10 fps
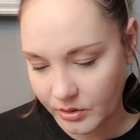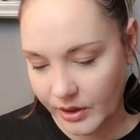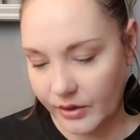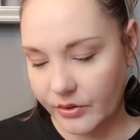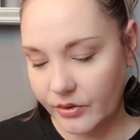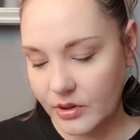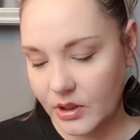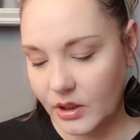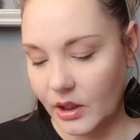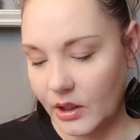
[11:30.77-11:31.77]
okay,
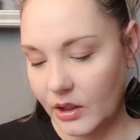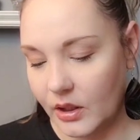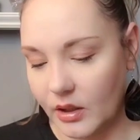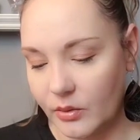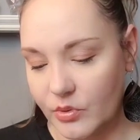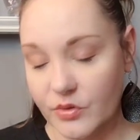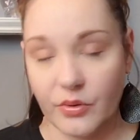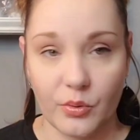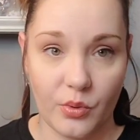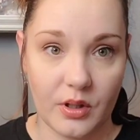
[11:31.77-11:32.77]
$13.99 was
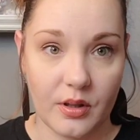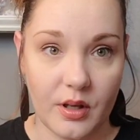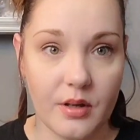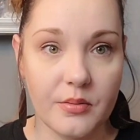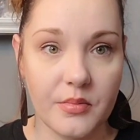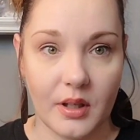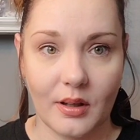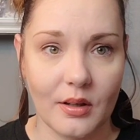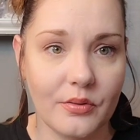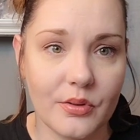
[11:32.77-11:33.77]
for one of them, and
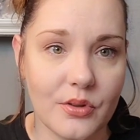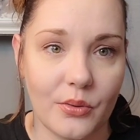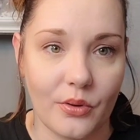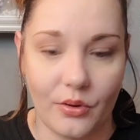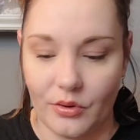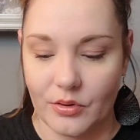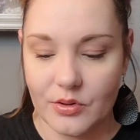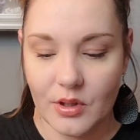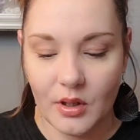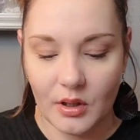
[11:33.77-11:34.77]
I got it for
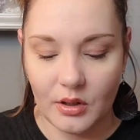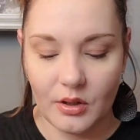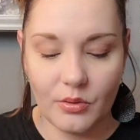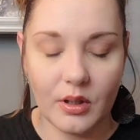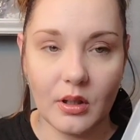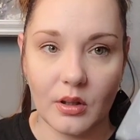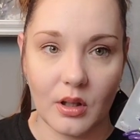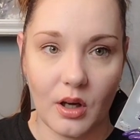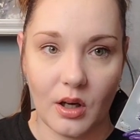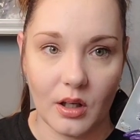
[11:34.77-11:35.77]
$2. You don't get a
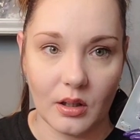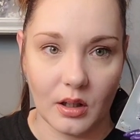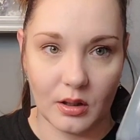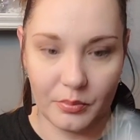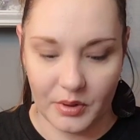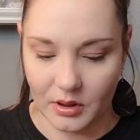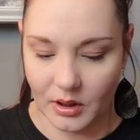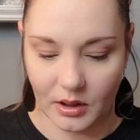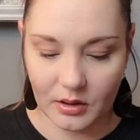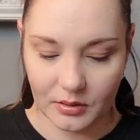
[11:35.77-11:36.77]
lot, but
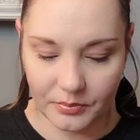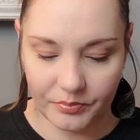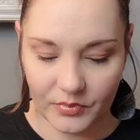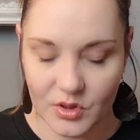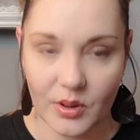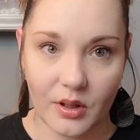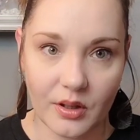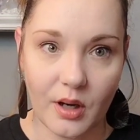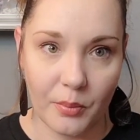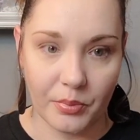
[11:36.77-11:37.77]
like, so I got
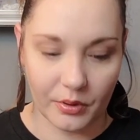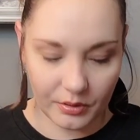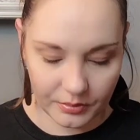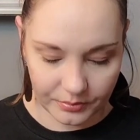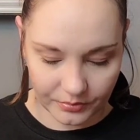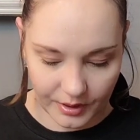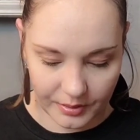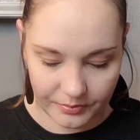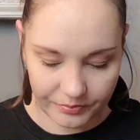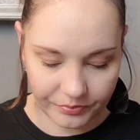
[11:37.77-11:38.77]
a couple,
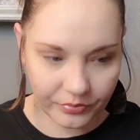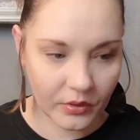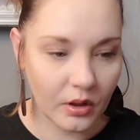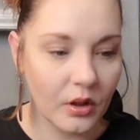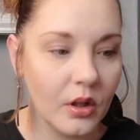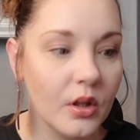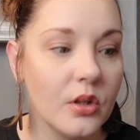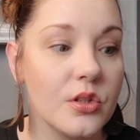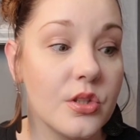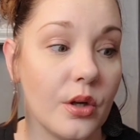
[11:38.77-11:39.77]
right?
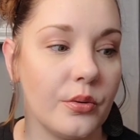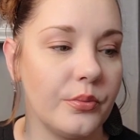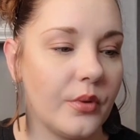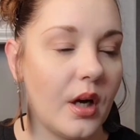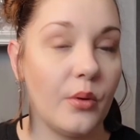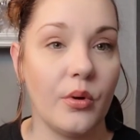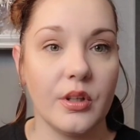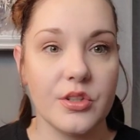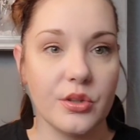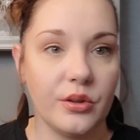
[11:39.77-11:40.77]
So I
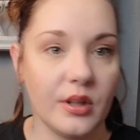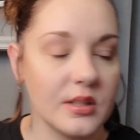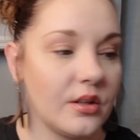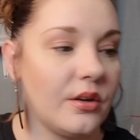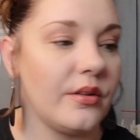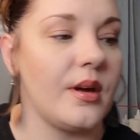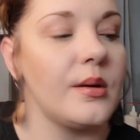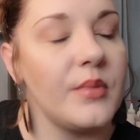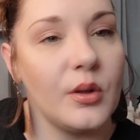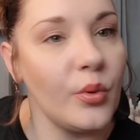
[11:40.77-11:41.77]
want to show you guys all of
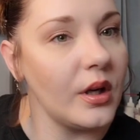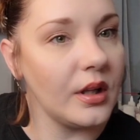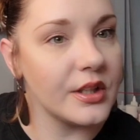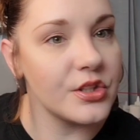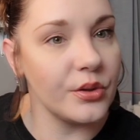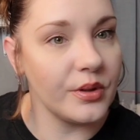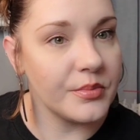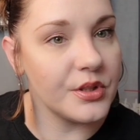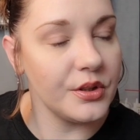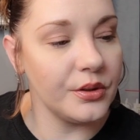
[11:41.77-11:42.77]
them, and while I show
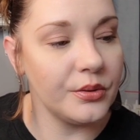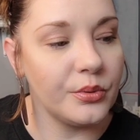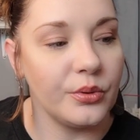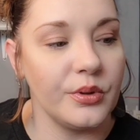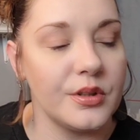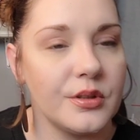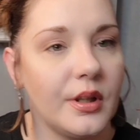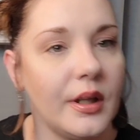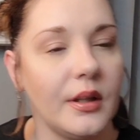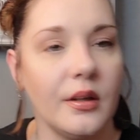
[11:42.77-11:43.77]
them to you, we're going
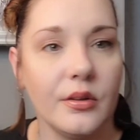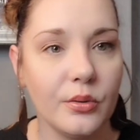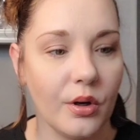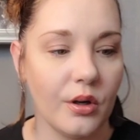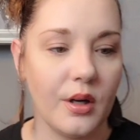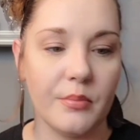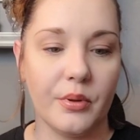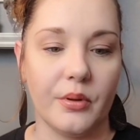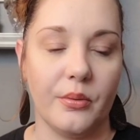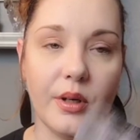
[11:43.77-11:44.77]
to like kind of do haul and
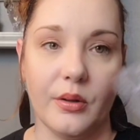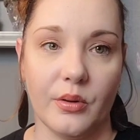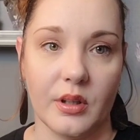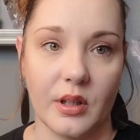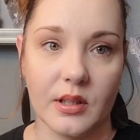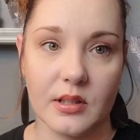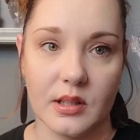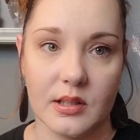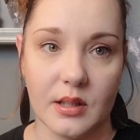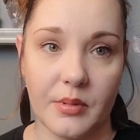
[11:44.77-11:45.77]
put away, organize
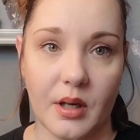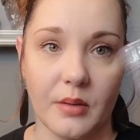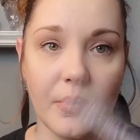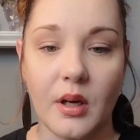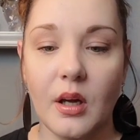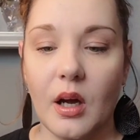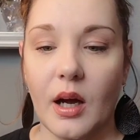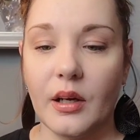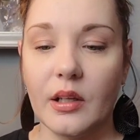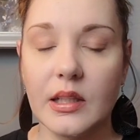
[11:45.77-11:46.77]
at the same time.
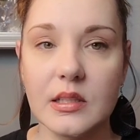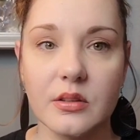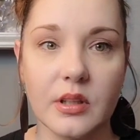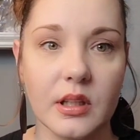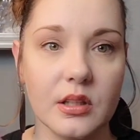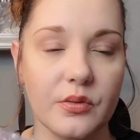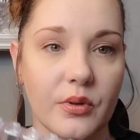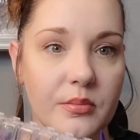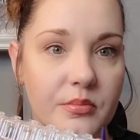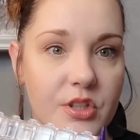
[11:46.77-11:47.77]
I got these little things
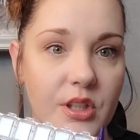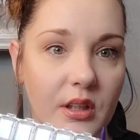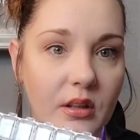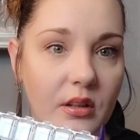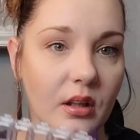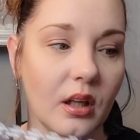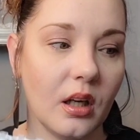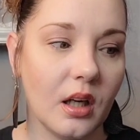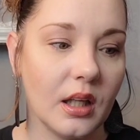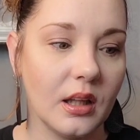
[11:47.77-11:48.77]
from Shein.
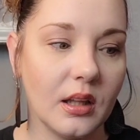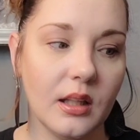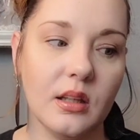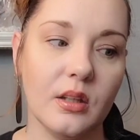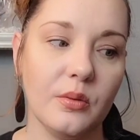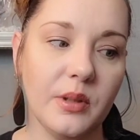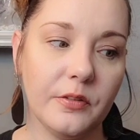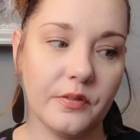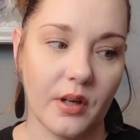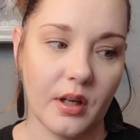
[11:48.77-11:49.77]
I think they'll
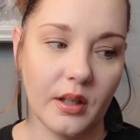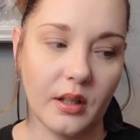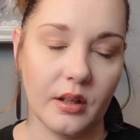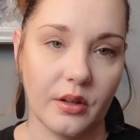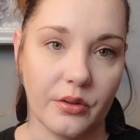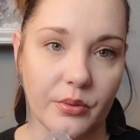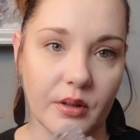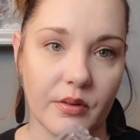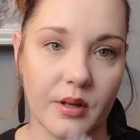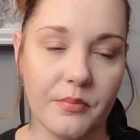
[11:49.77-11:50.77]
be fine. I got
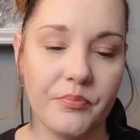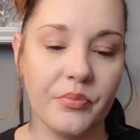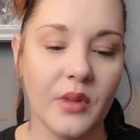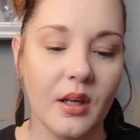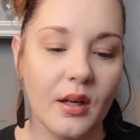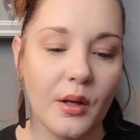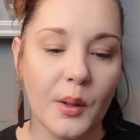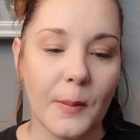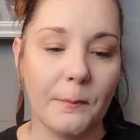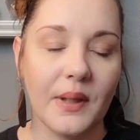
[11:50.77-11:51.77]
three of them.
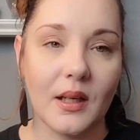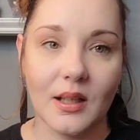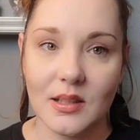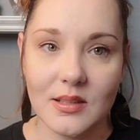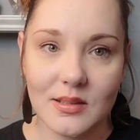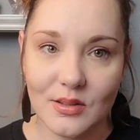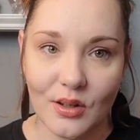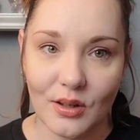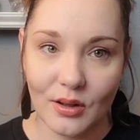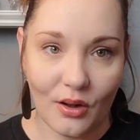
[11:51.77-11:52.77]
Because it's
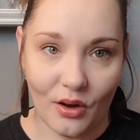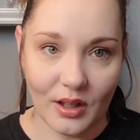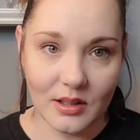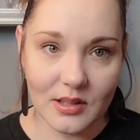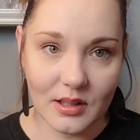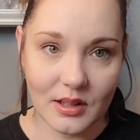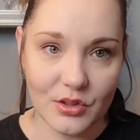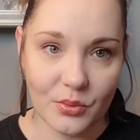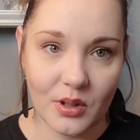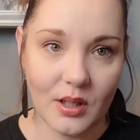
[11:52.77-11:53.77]
not a lot in
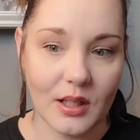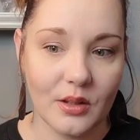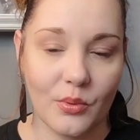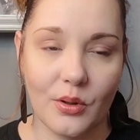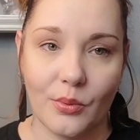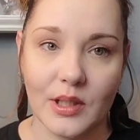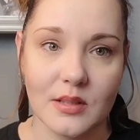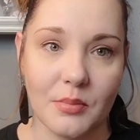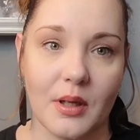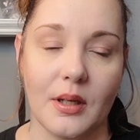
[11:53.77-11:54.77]
each one, I didn't want to
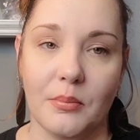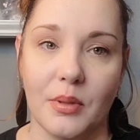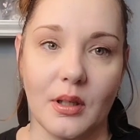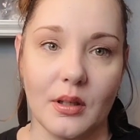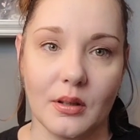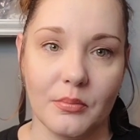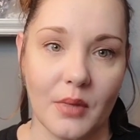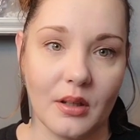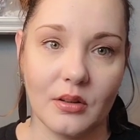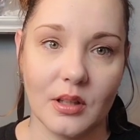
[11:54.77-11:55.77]
waste my big
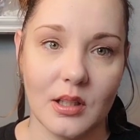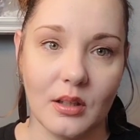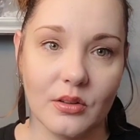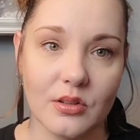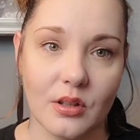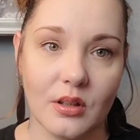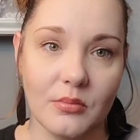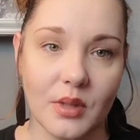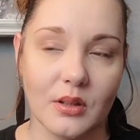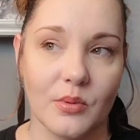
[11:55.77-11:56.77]
Michael containers on
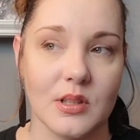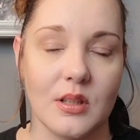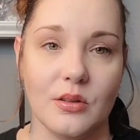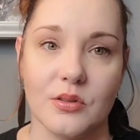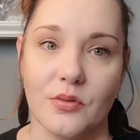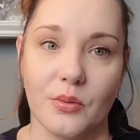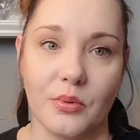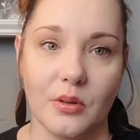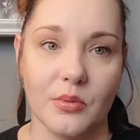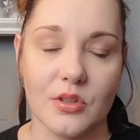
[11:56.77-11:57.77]
them, like the ones I use for
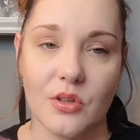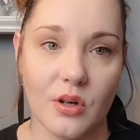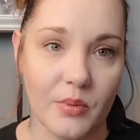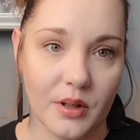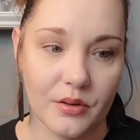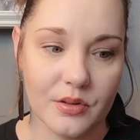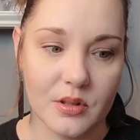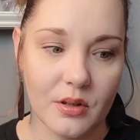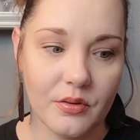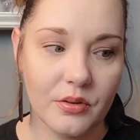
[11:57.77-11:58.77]
pretty much all my other
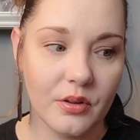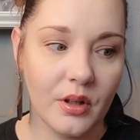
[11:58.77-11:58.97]
stuff.